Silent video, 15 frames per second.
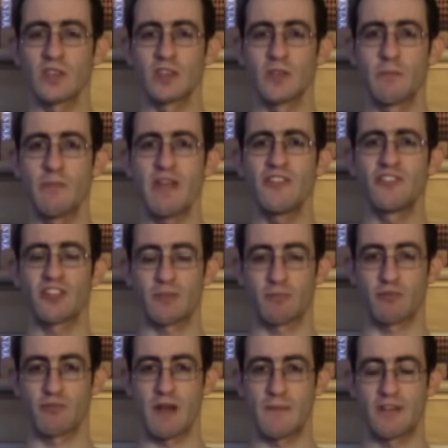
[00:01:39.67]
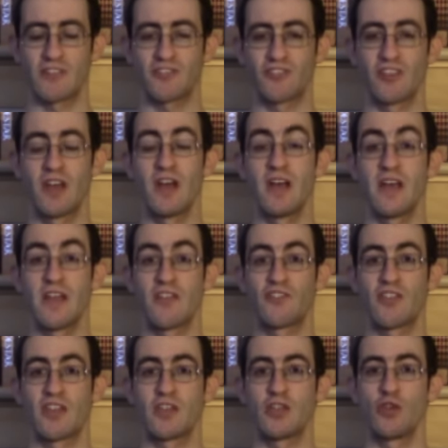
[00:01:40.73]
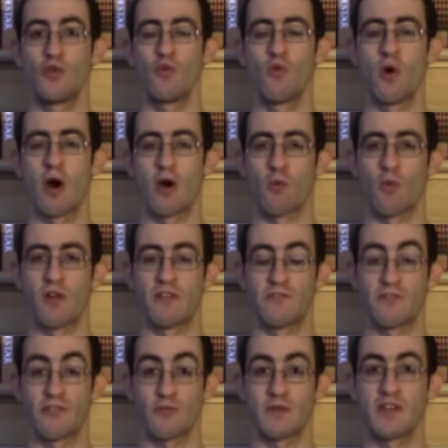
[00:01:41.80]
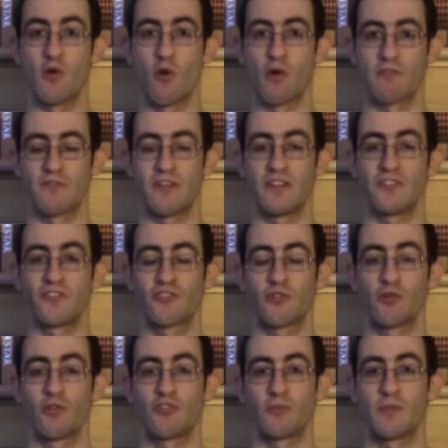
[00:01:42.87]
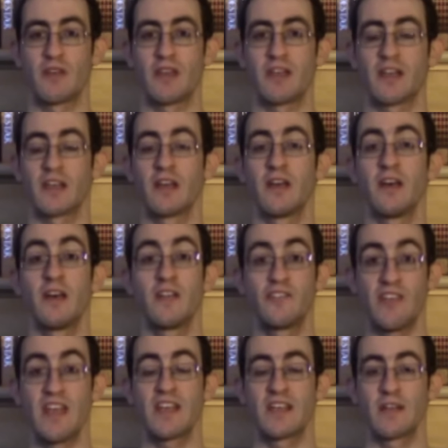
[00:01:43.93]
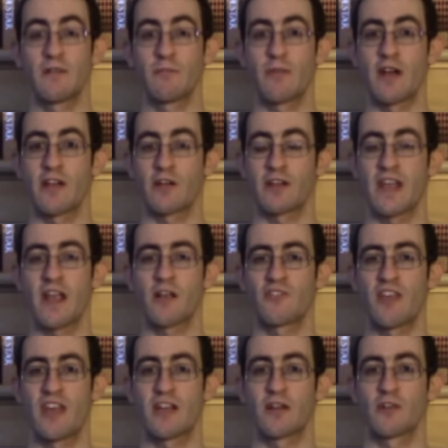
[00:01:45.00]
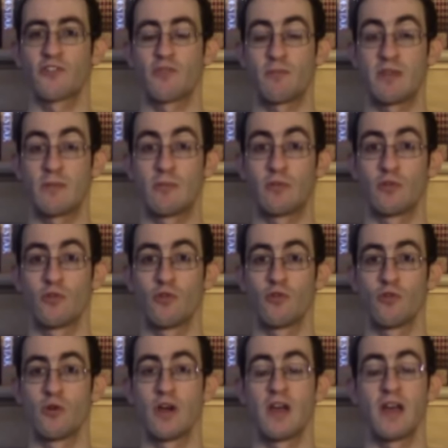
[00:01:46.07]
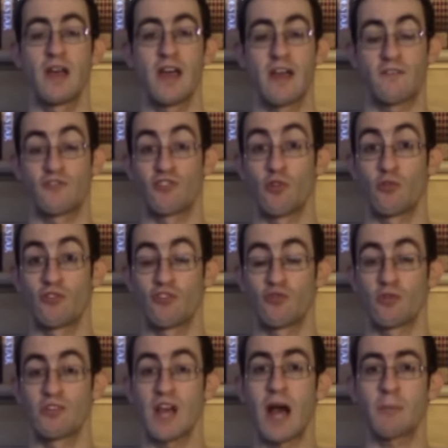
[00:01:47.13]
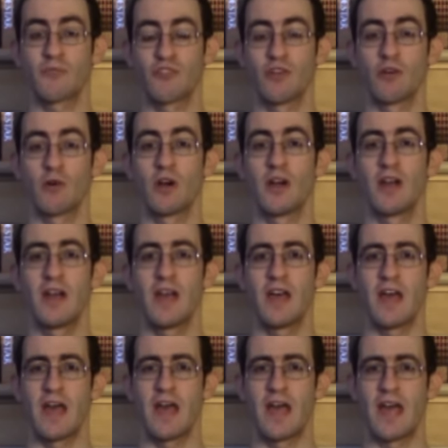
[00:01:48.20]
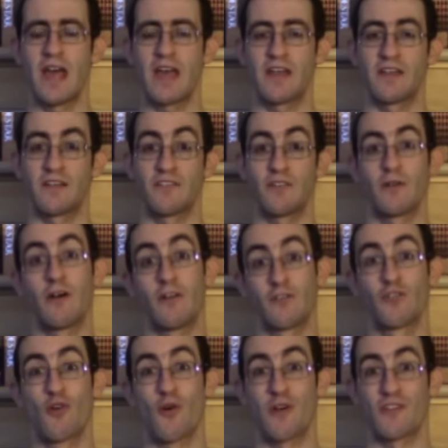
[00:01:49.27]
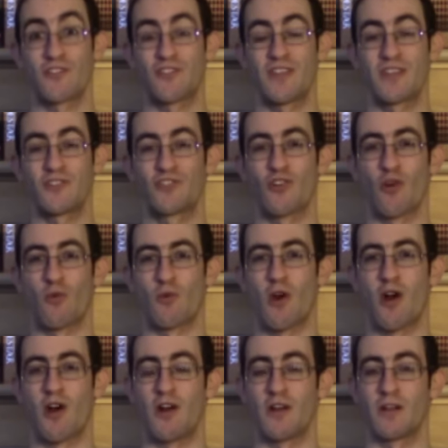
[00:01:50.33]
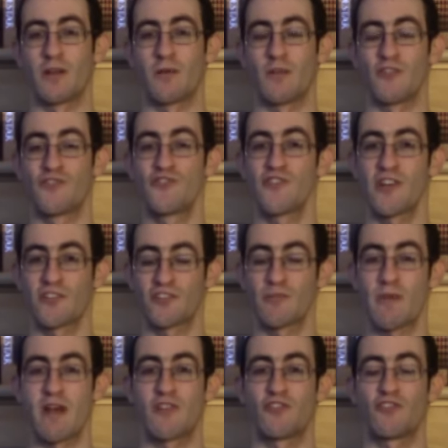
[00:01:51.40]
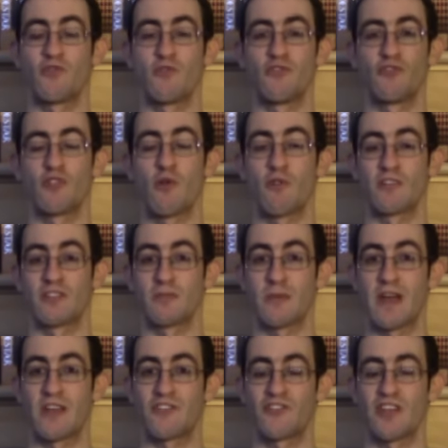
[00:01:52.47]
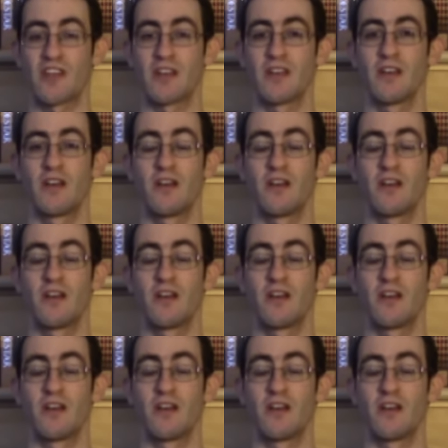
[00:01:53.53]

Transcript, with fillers: The basic premise is that you are one of three orphans who is being taken by your caretaker to people who have chosen to adopt you. And of course, things go wrong just about as soon as you go into the mansion.